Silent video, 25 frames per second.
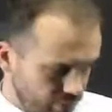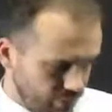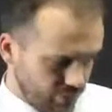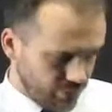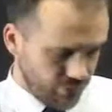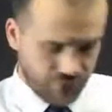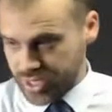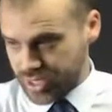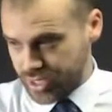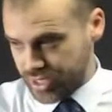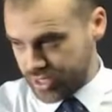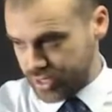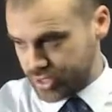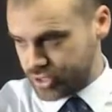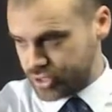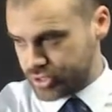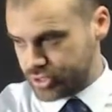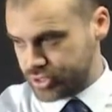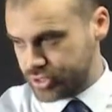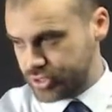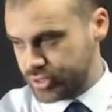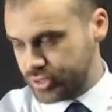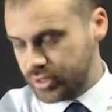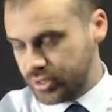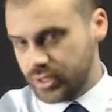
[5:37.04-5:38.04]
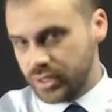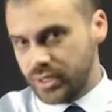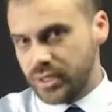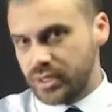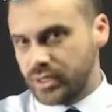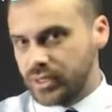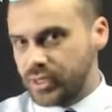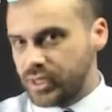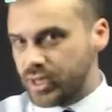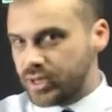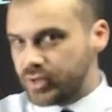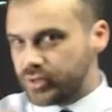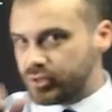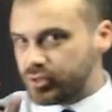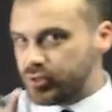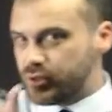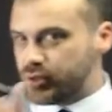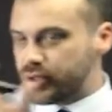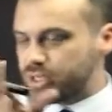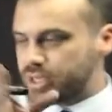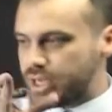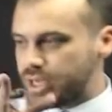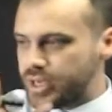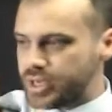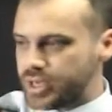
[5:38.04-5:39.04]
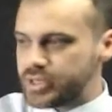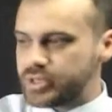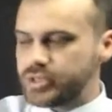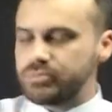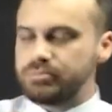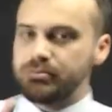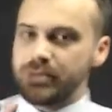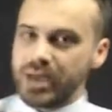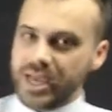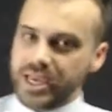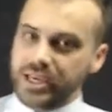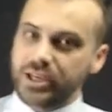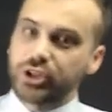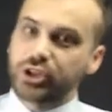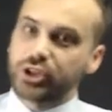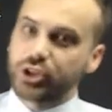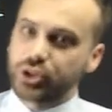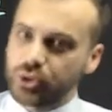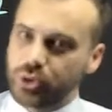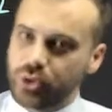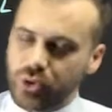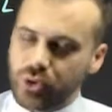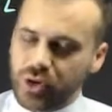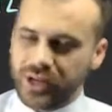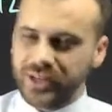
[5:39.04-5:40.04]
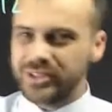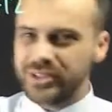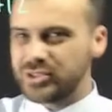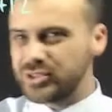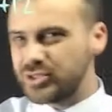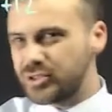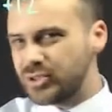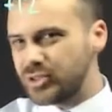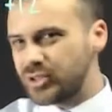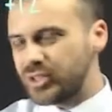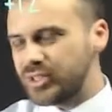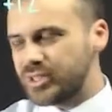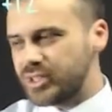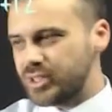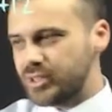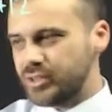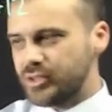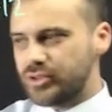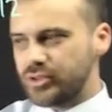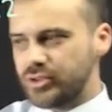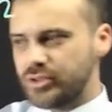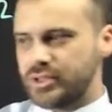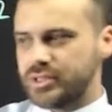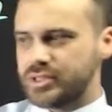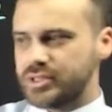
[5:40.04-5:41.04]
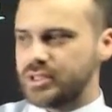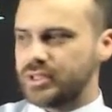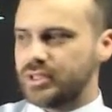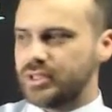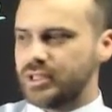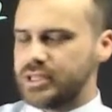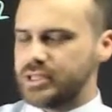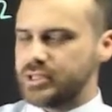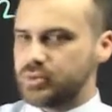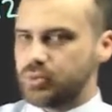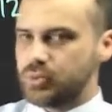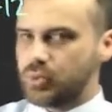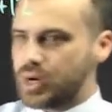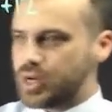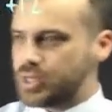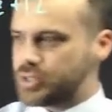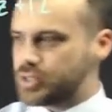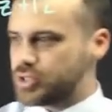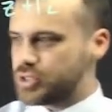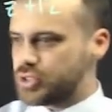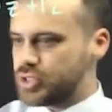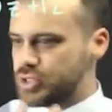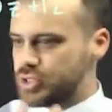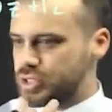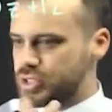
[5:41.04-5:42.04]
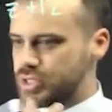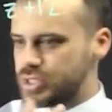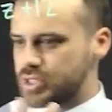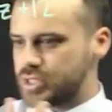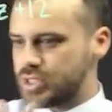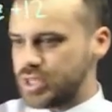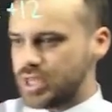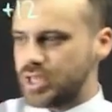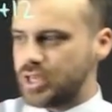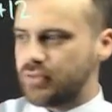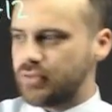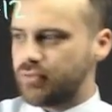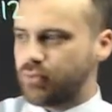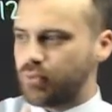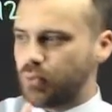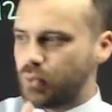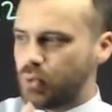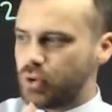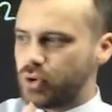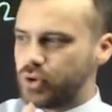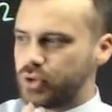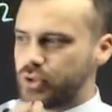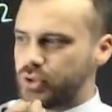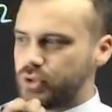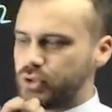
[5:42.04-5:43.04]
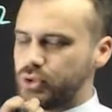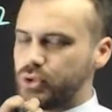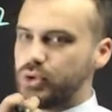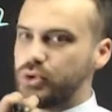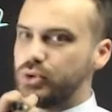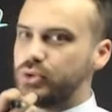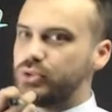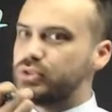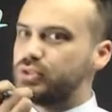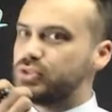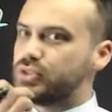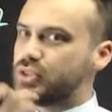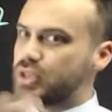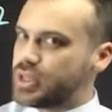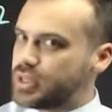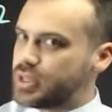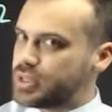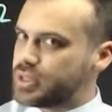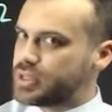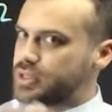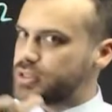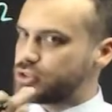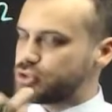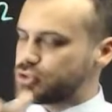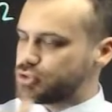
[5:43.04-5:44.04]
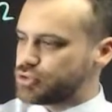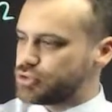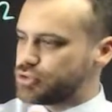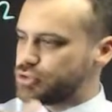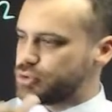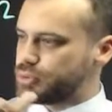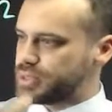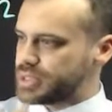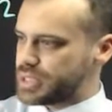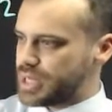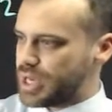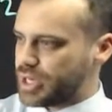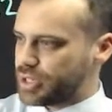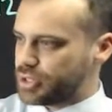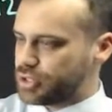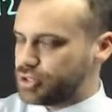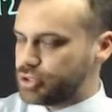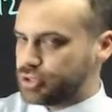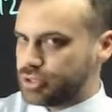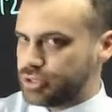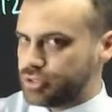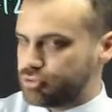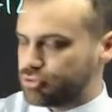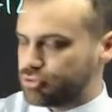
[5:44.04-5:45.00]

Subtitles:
Finished. Now, you can make sure, and it's a good idea to do this at least once, just to see if what you think is true is actually